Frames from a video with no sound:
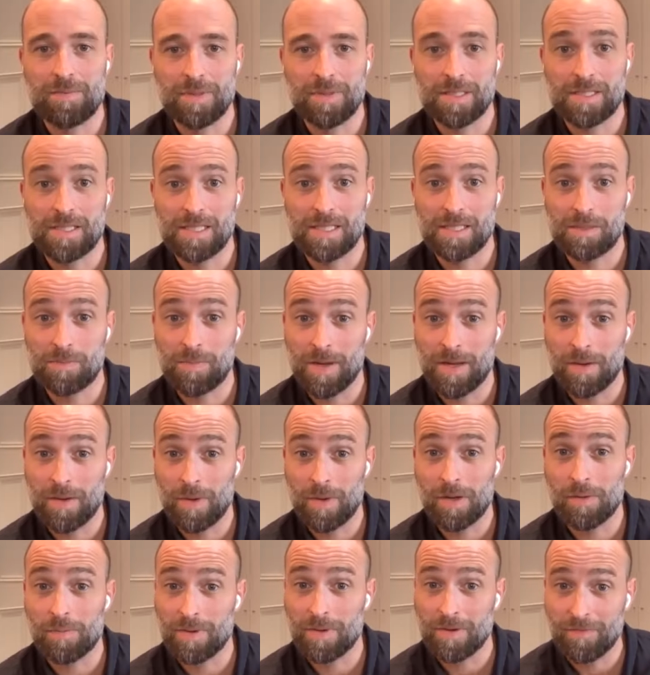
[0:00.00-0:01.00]
EPCs may
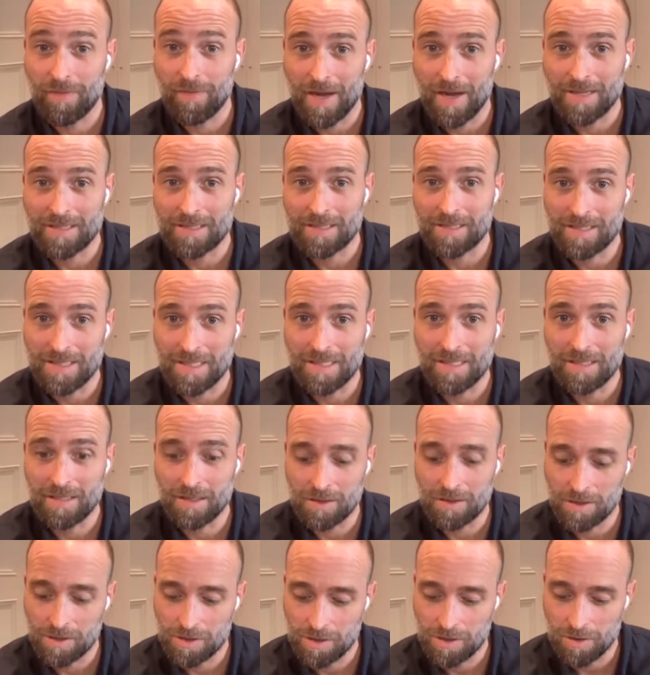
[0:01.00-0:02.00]
well be factored
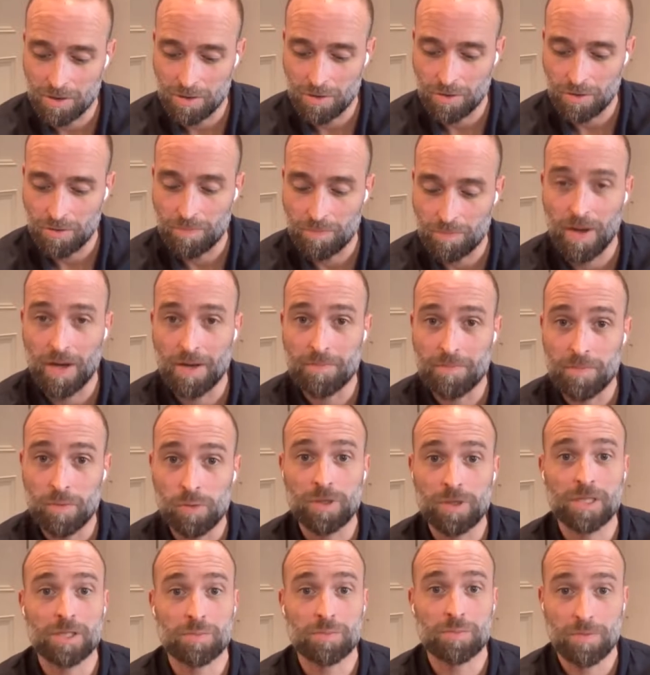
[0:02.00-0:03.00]
into by
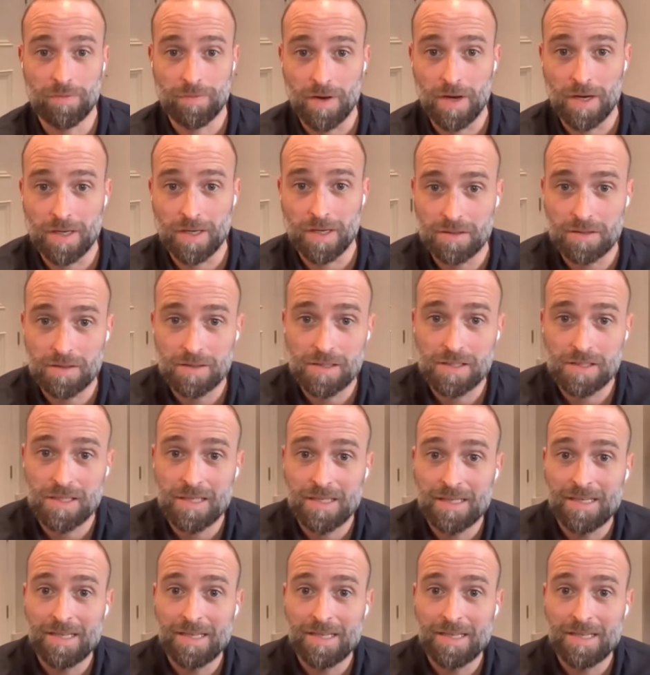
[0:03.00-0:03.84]
mortgage providers,